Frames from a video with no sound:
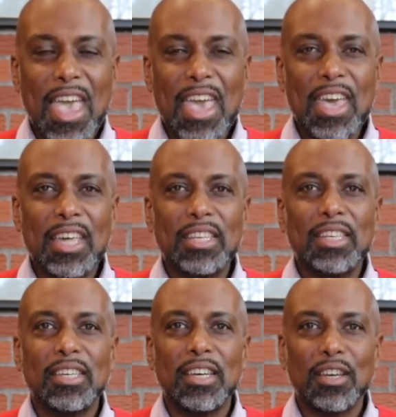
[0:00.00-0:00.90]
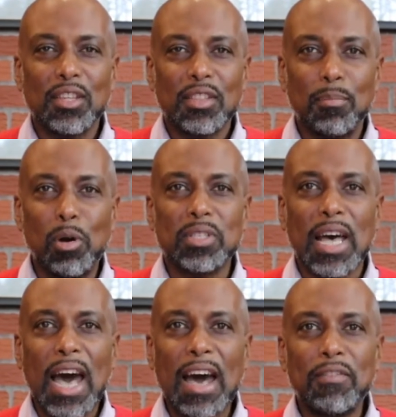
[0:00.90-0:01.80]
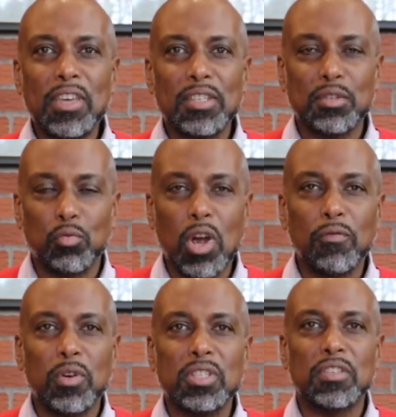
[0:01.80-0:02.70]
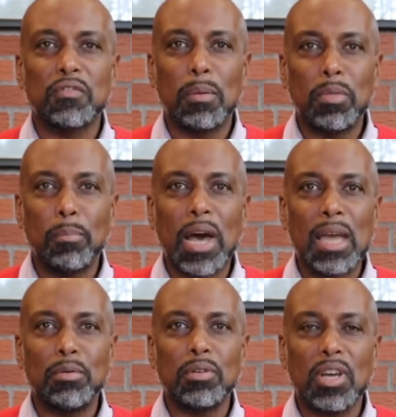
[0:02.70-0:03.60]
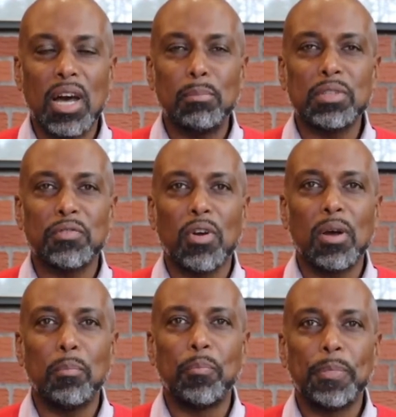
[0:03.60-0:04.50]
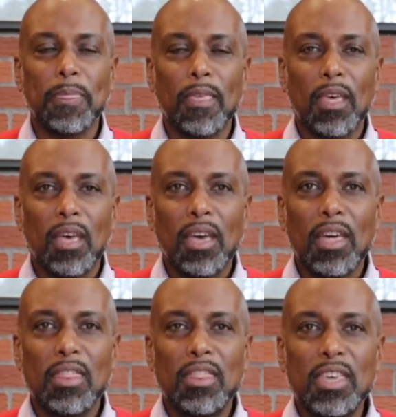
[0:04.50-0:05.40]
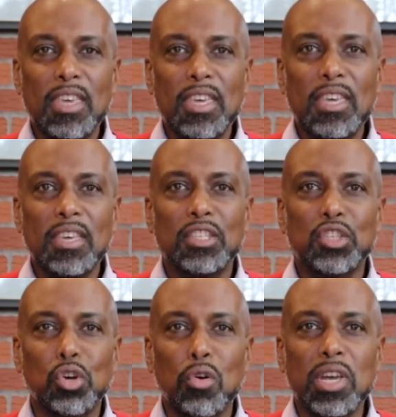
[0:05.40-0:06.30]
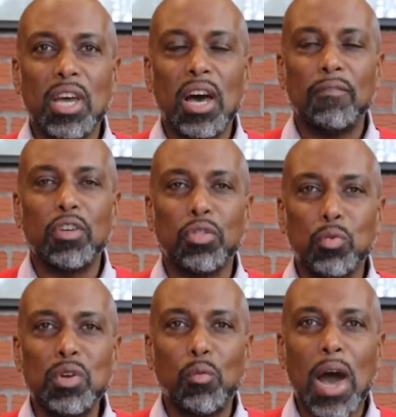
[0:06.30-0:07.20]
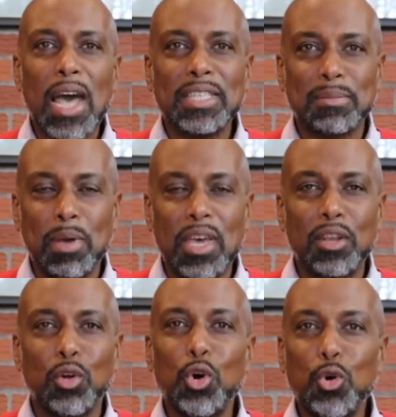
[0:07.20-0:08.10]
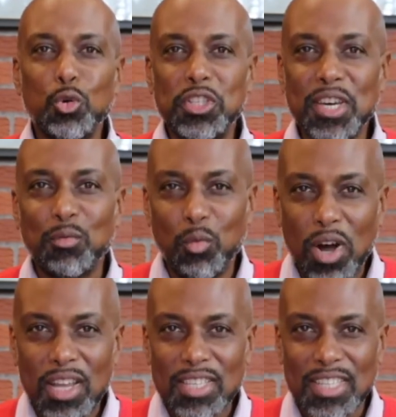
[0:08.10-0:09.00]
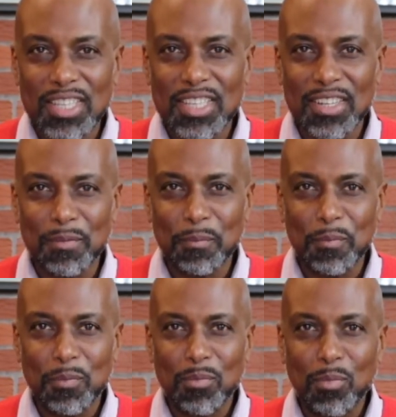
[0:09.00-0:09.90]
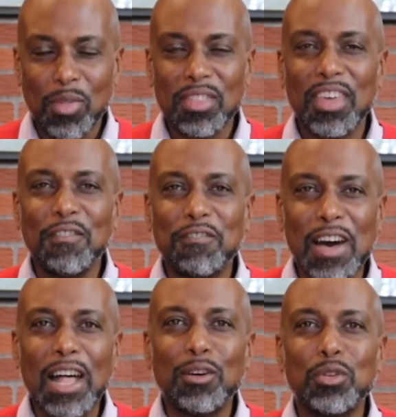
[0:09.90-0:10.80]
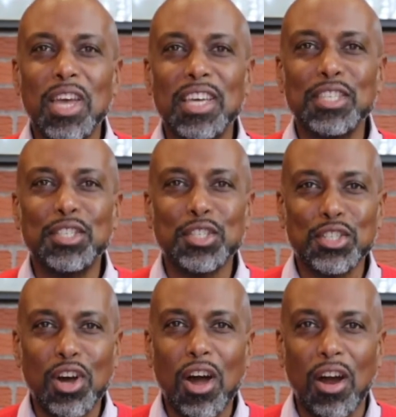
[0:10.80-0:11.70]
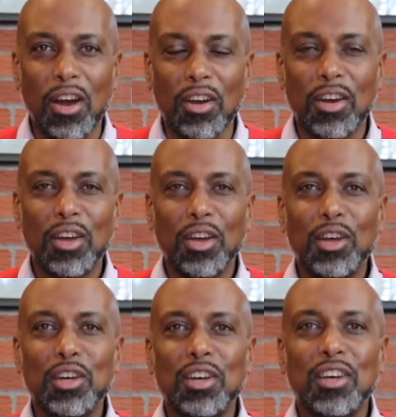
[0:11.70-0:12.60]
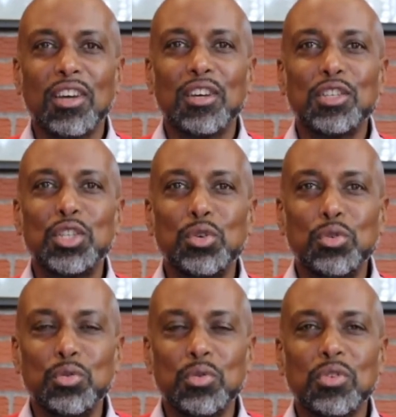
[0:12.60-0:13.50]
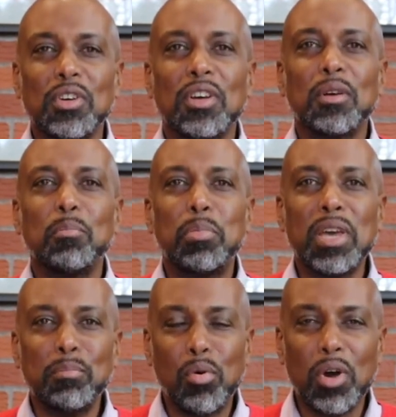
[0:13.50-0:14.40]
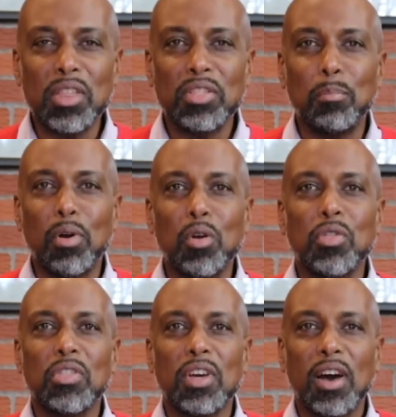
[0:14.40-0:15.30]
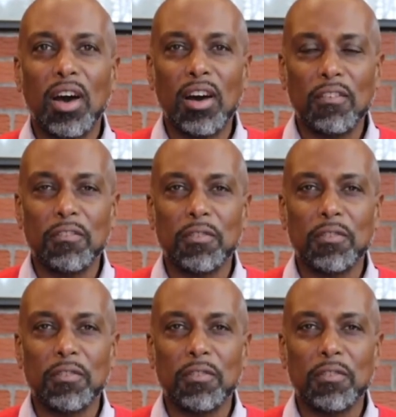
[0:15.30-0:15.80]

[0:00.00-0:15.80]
And the most obvious reference from the Bible comes from the story of the three wise men who did what? They followed a star to pinpoint the birth of